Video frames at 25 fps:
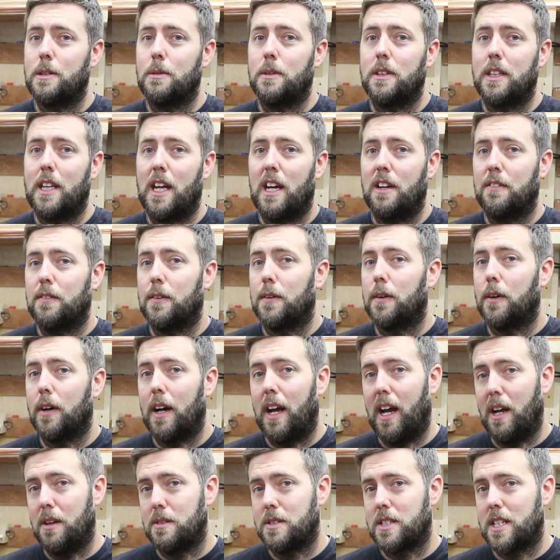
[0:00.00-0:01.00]
to and therefore
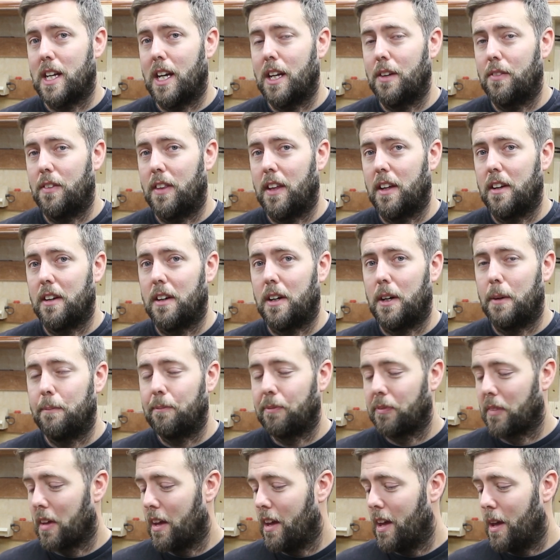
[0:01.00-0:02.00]
how safe they are.
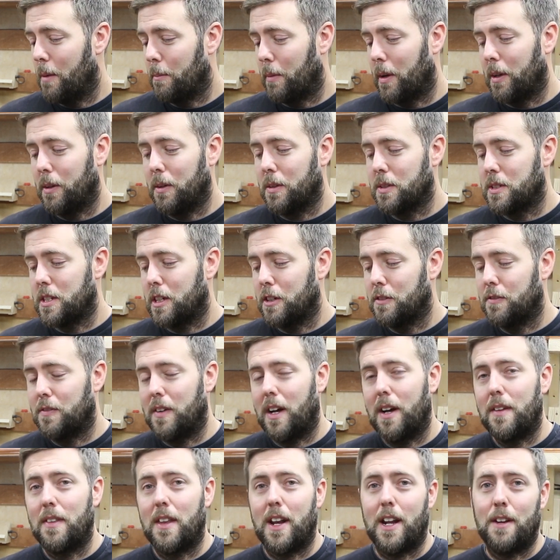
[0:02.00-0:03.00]
But I also
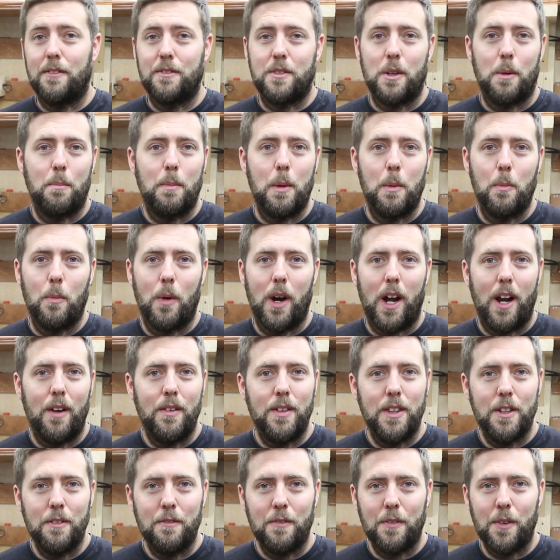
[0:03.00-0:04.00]
found that after I've been
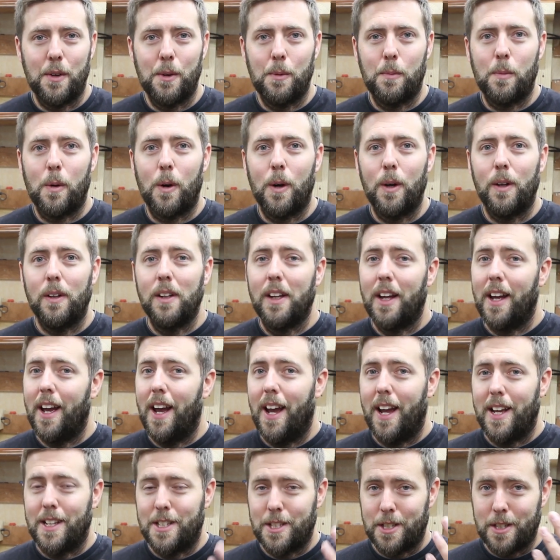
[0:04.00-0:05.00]
wearing them for a while,
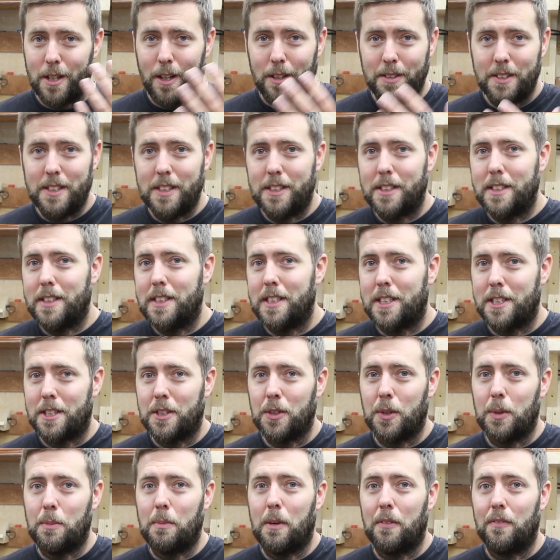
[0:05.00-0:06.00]
it started to
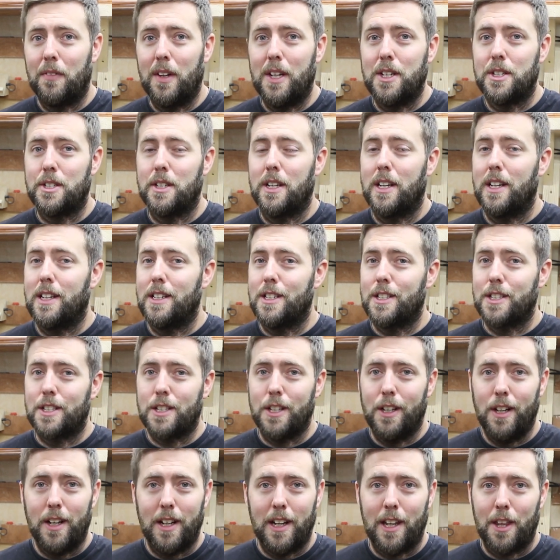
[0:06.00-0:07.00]
distort my vision and it
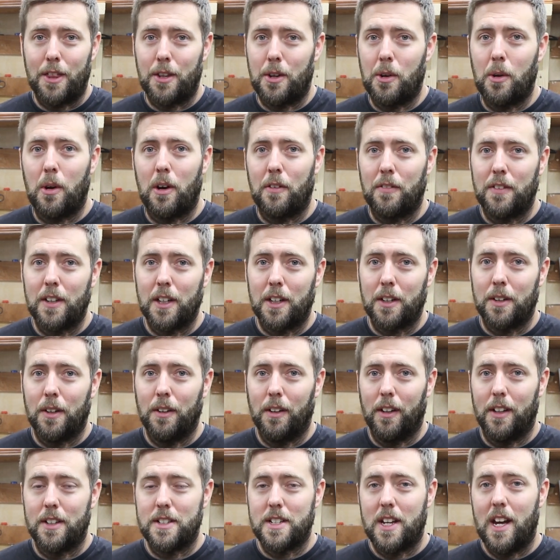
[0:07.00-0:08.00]
certainly threw off the
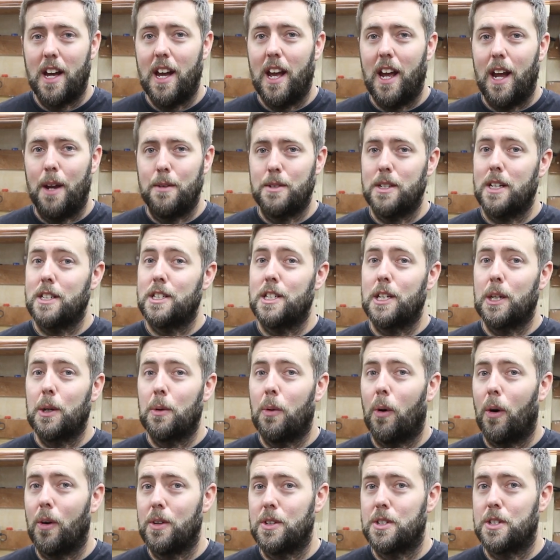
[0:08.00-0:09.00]
colours. It was actually
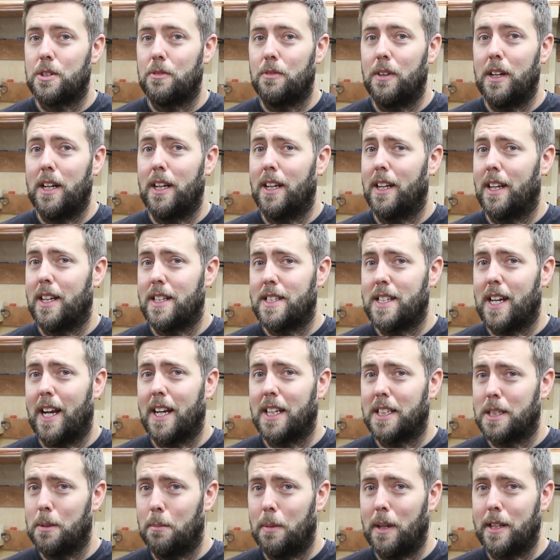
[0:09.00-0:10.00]
quite surreal and it
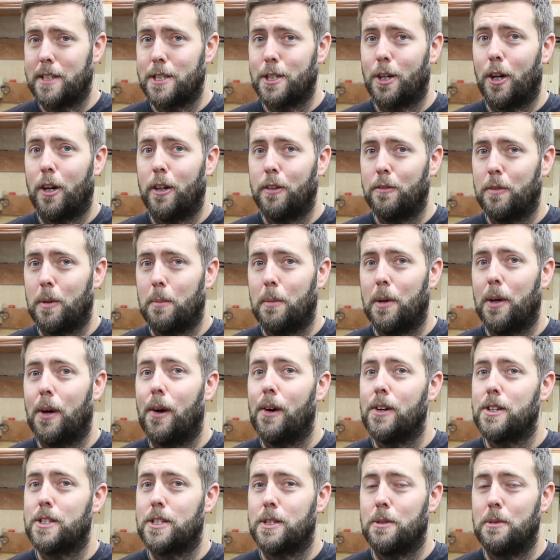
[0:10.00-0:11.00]
takes a bit of time for my
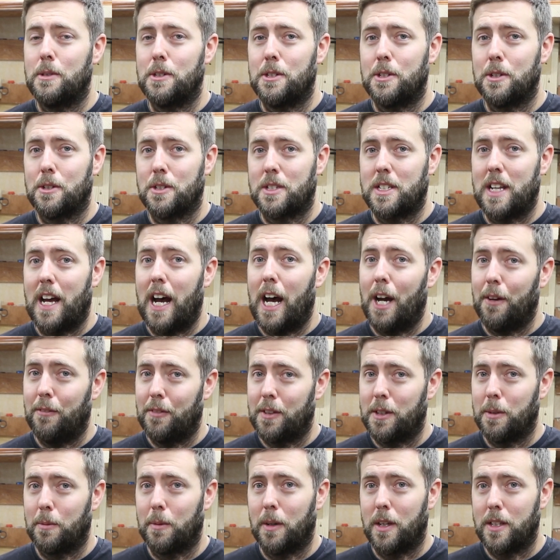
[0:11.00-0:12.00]
eyes to adjust
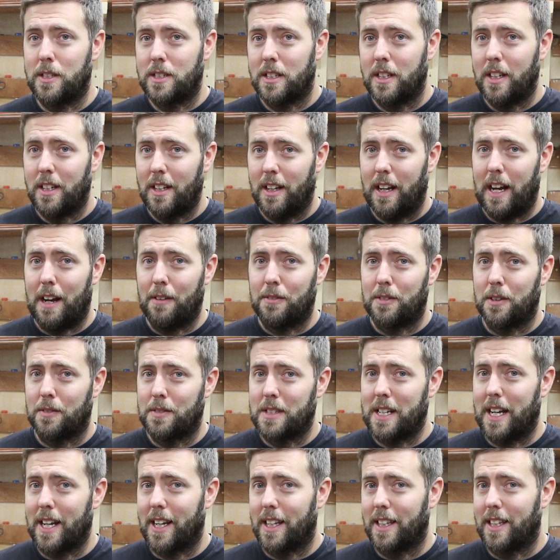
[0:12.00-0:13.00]
afterwards, after I've
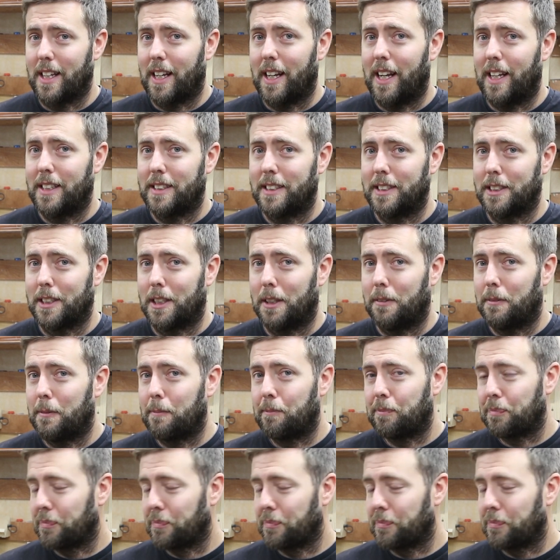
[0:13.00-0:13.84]
taken the glasses off.